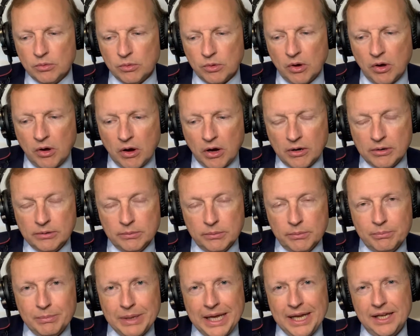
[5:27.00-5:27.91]
our
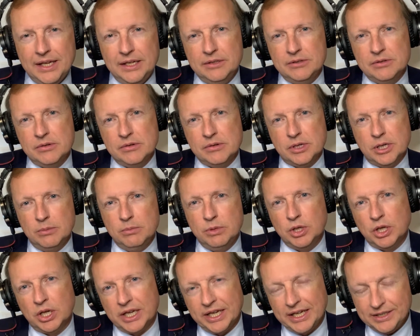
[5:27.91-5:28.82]
main
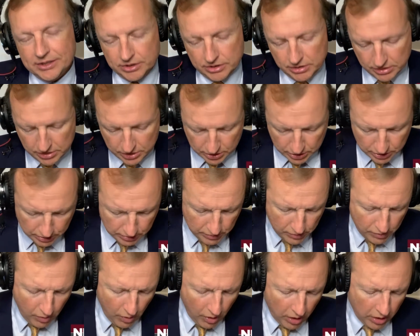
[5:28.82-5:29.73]
communications
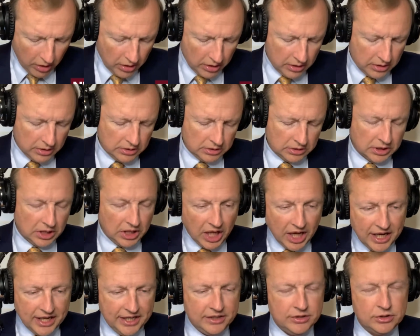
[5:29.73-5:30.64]
to our
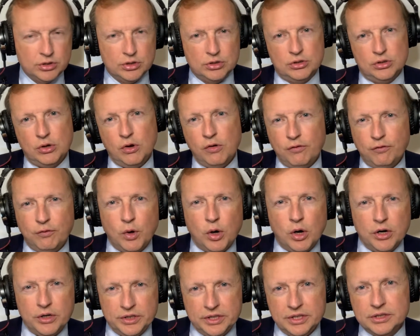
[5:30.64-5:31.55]
clients so
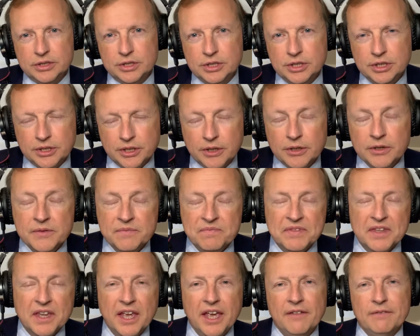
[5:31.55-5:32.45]
far this year
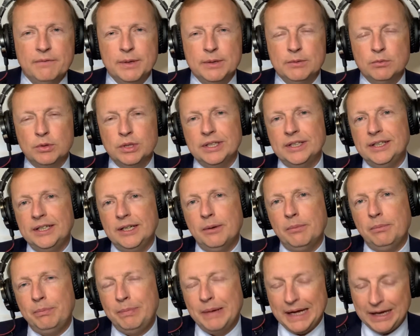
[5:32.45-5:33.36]
have been really
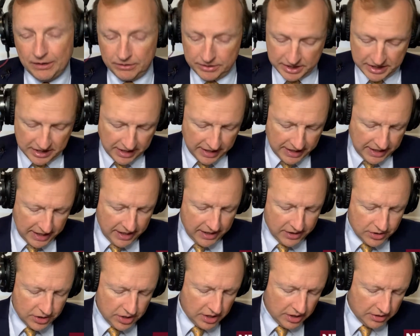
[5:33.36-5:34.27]
about
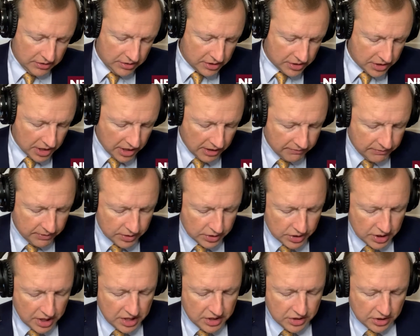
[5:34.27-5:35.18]
engaging in this
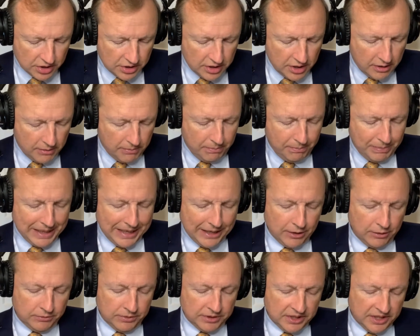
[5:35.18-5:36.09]
conversation
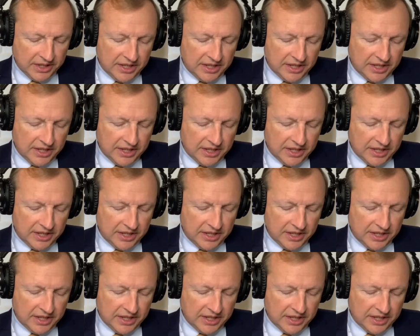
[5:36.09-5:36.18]
about